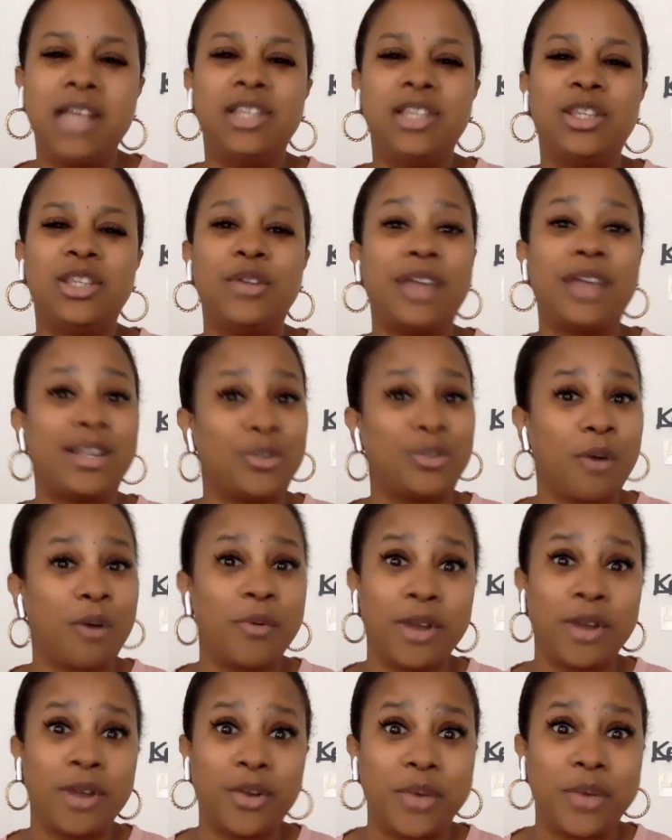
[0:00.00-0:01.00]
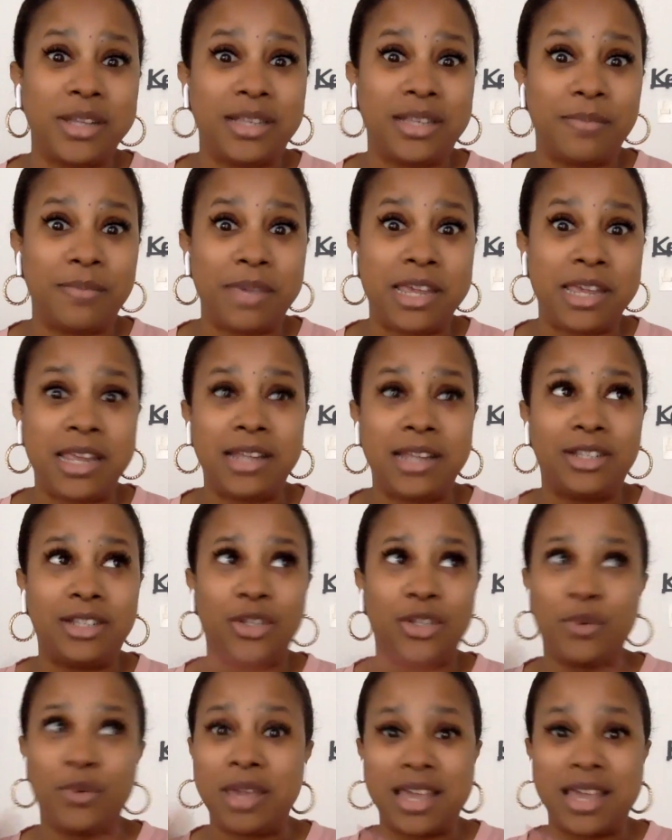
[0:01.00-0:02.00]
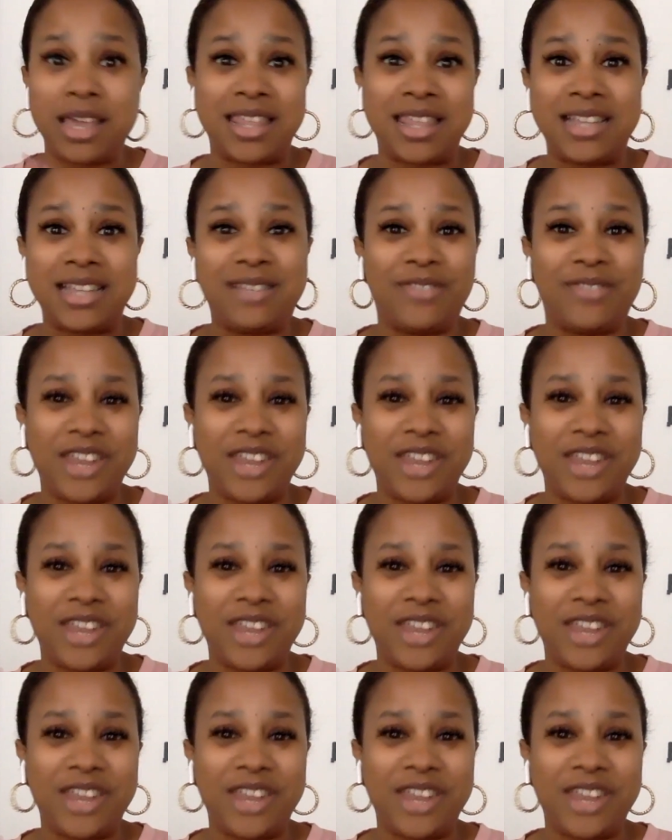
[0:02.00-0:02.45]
So that's what we're going to be doing in this